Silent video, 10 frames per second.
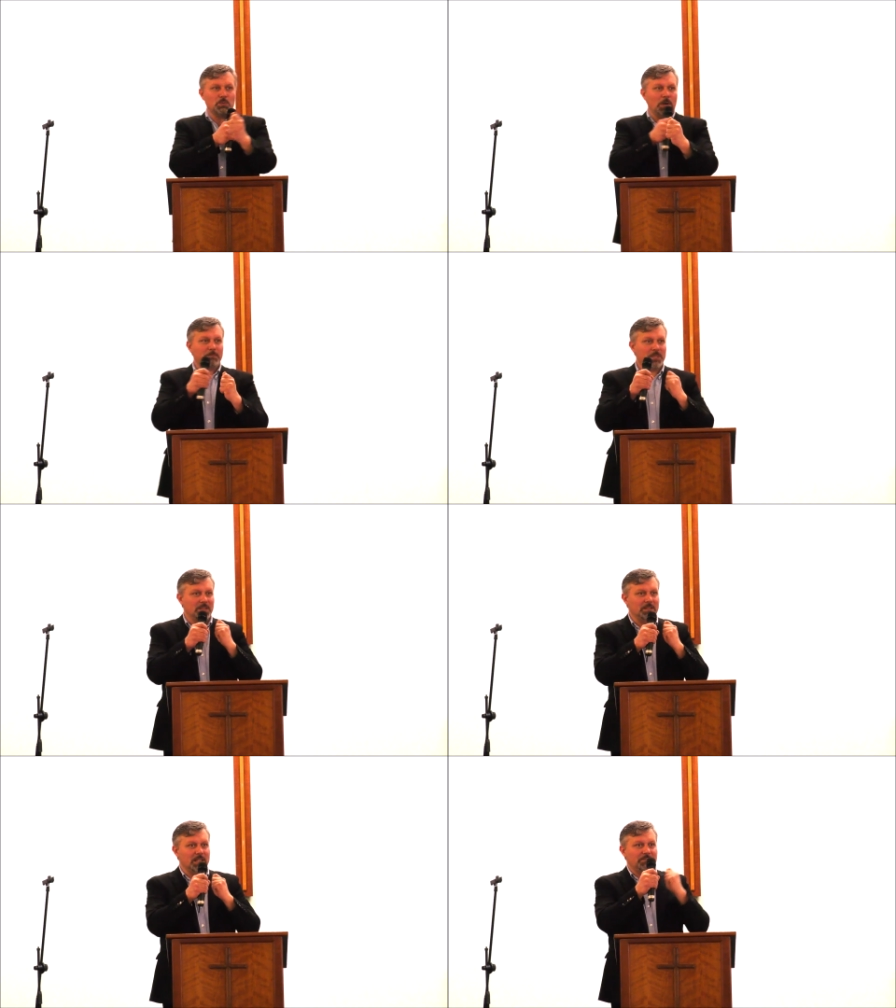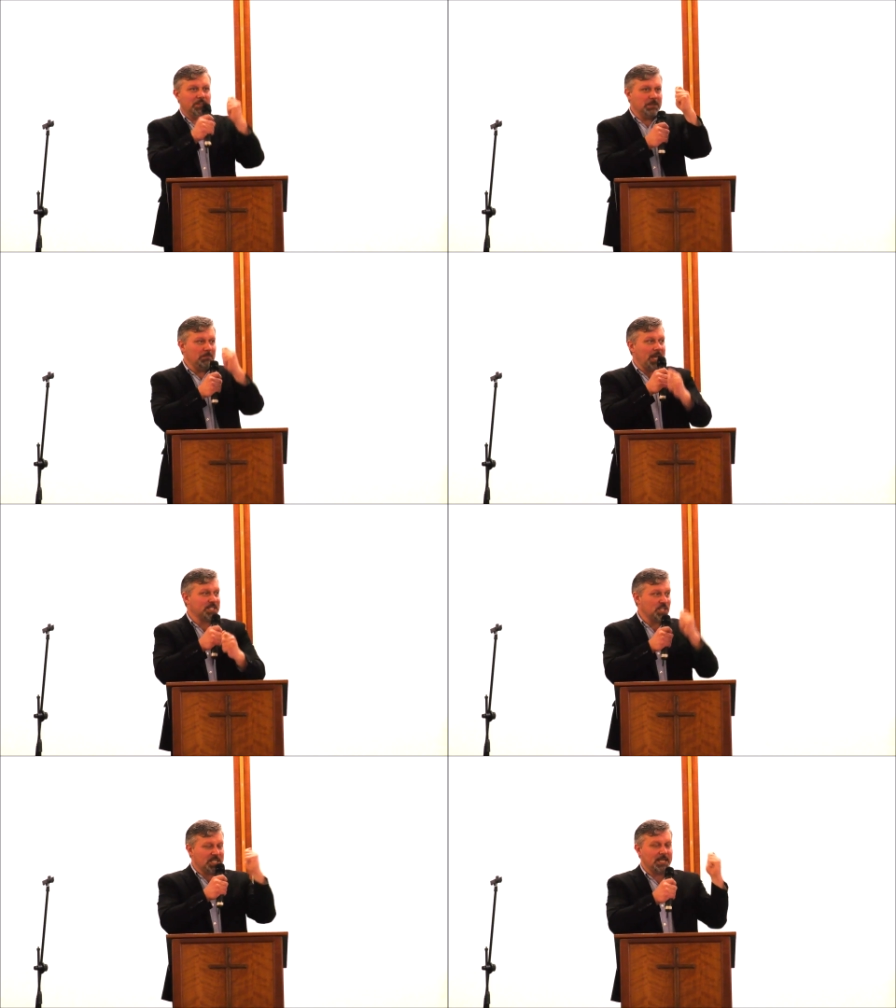swap different
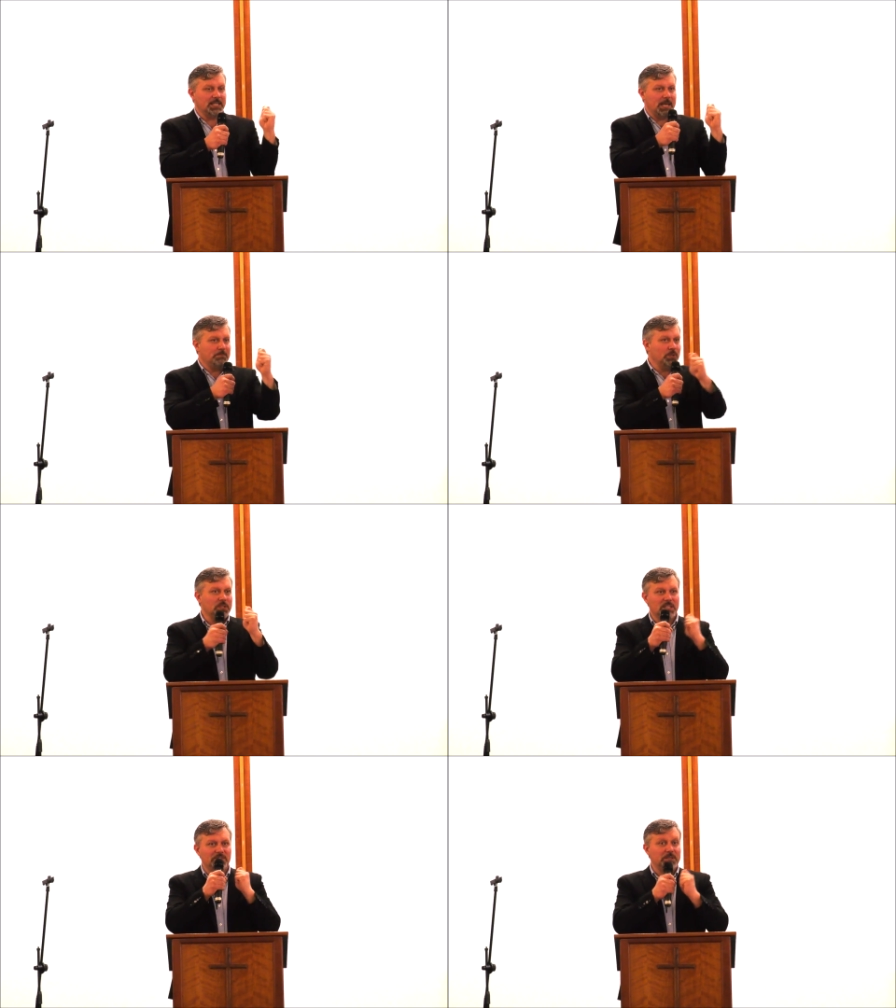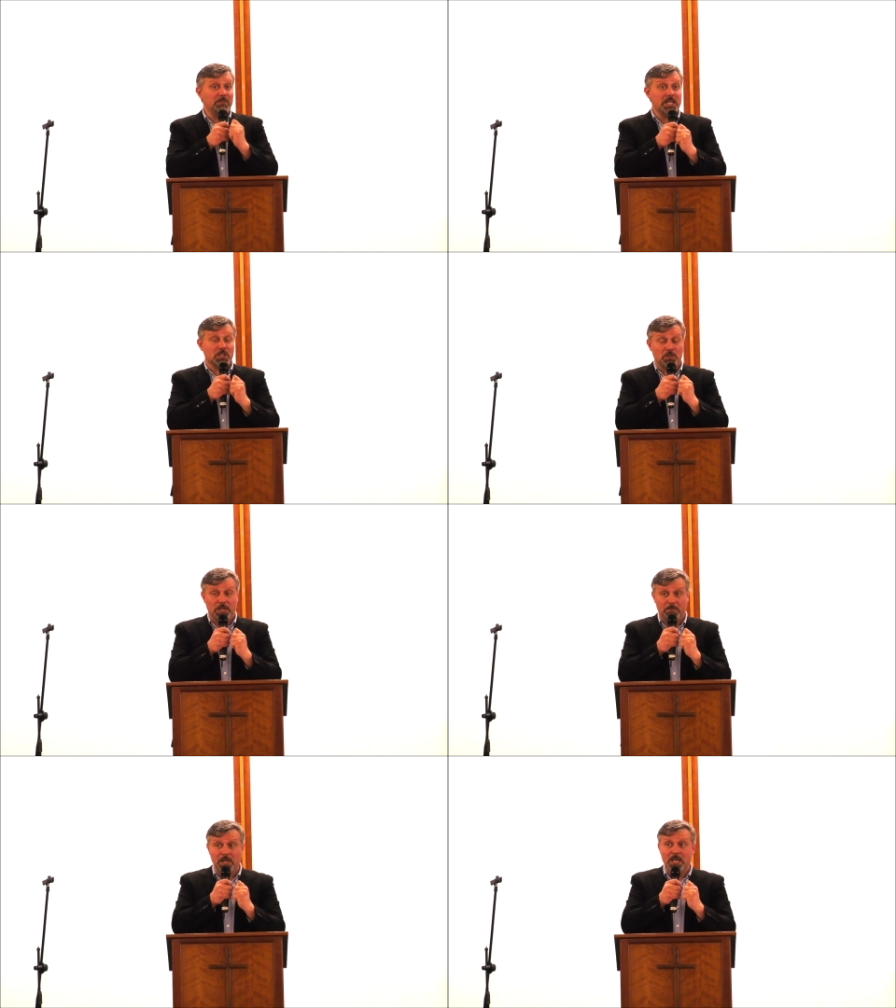masks and they put different masks on
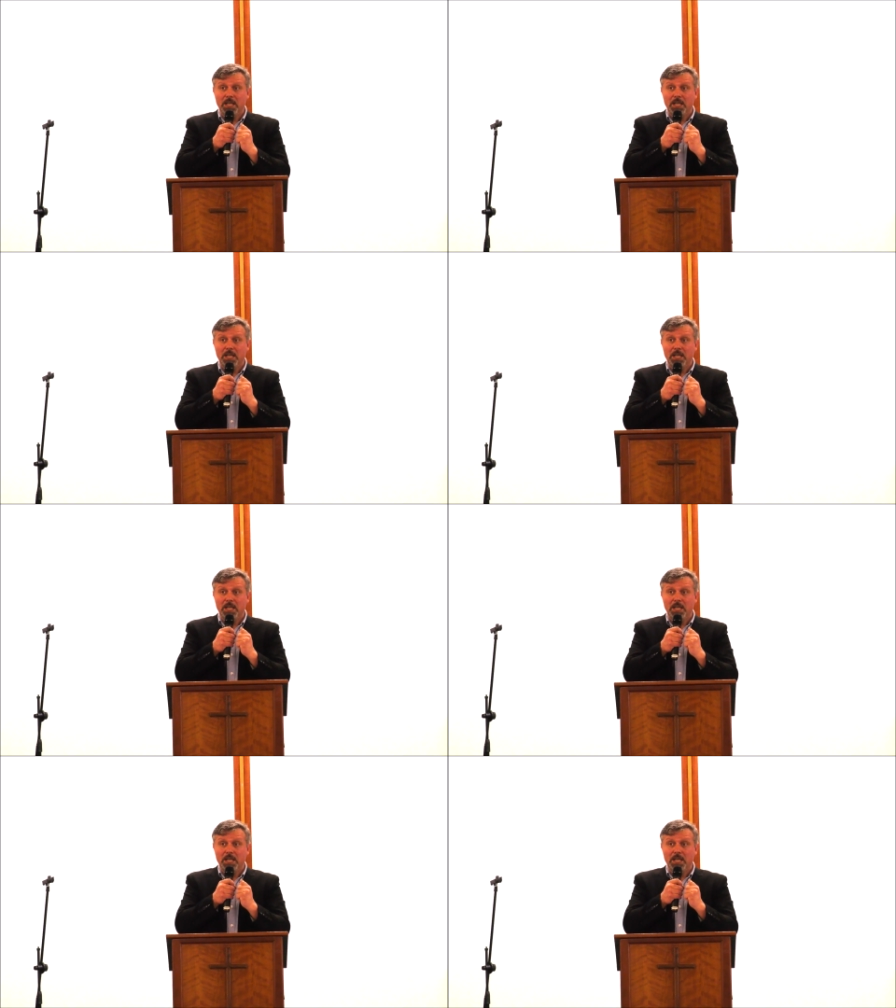them.